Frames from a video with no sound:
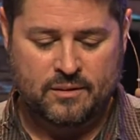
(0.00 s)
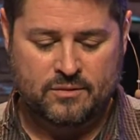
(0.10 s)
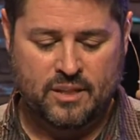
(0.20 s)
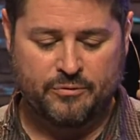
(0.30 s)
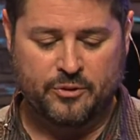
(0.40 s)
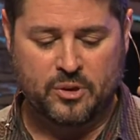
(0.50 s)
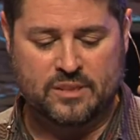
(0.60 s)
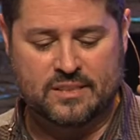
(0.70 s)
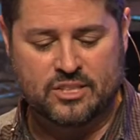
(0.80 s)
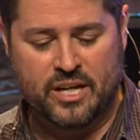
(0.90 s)
So, that first
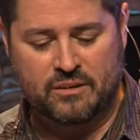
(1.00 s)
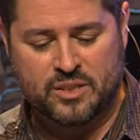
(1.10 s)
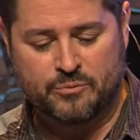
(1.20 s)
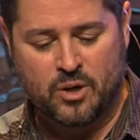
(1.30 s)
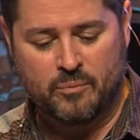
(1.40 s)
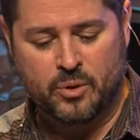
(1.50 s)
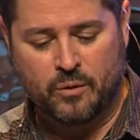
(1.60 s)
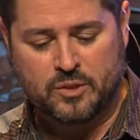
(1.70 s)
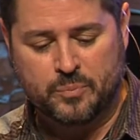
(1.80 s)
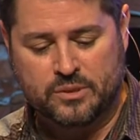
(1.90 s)
is the challenge of wrong
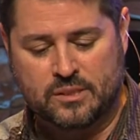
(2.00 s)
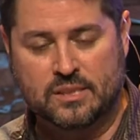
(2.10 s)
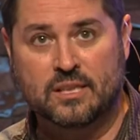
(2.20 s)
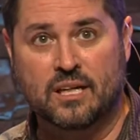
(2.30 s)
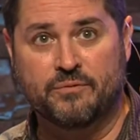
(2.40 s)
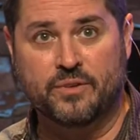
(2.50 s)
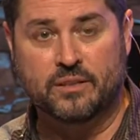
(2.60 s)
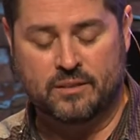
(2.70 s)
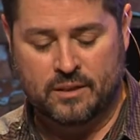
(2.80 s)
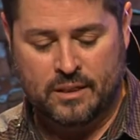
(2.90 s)
motives puts us in
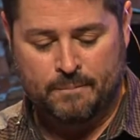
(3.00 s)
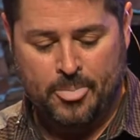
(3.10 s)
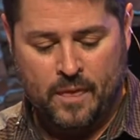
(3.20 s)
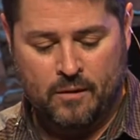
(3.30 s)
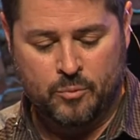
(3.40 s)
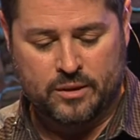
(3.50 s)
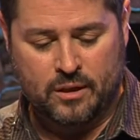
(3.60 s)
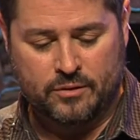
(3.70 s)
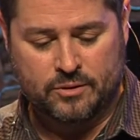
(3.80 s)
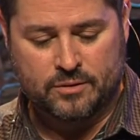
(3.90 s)
conflict with
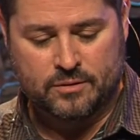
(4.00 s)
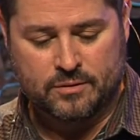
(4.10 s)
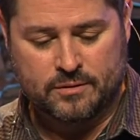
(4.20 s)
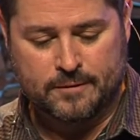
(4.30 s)
others.